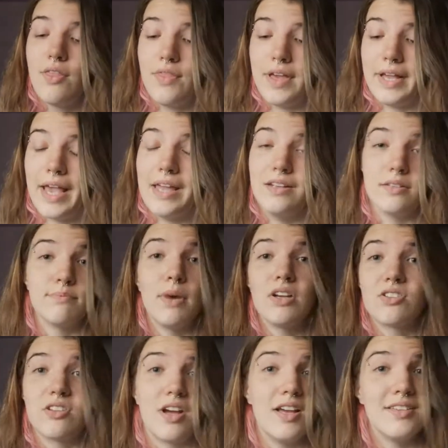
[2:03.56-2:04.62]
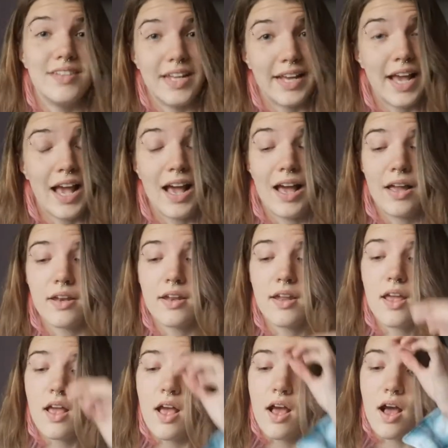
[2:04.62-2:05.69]
they get in as much light as they can.
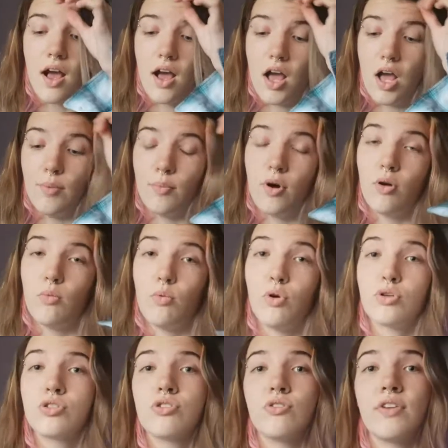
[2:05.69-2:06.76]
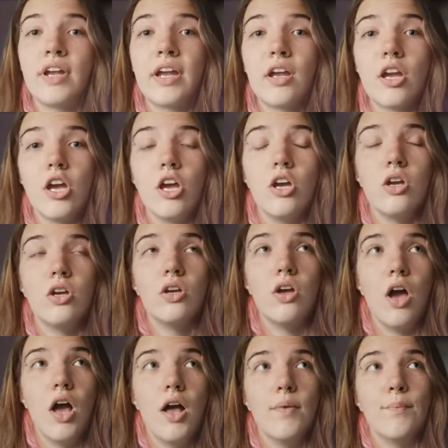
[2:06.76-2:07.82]
Watering,
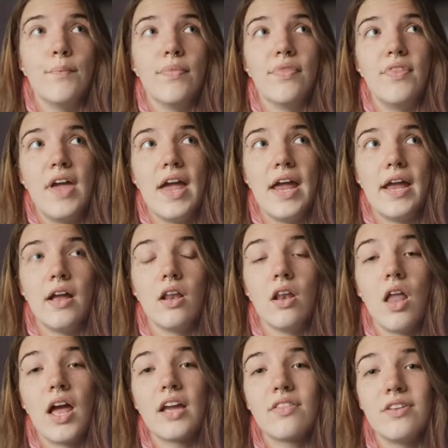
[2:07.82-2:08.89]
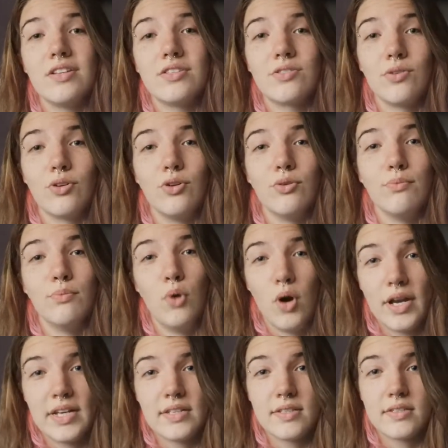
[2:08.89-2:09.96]
they like their soil
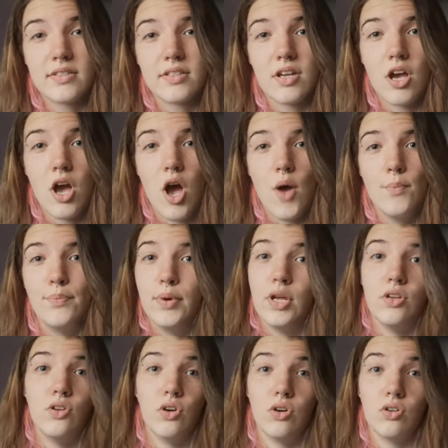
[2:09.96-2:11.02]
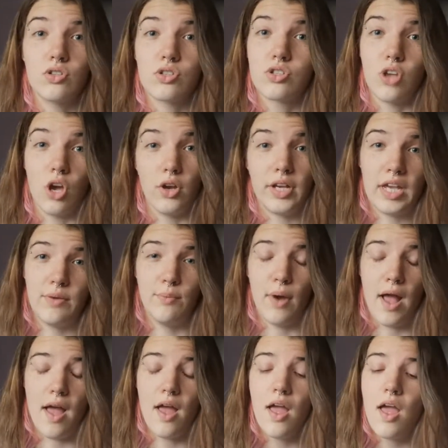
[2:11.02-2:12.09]
moist but not soaking
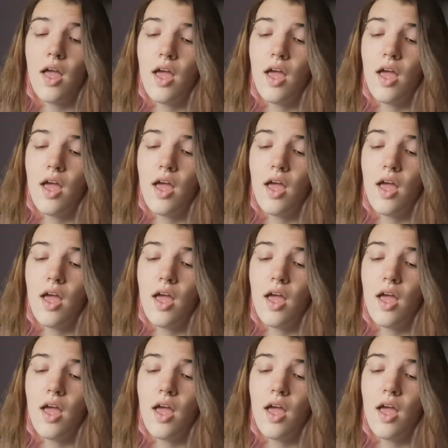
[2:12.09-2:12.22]
wet.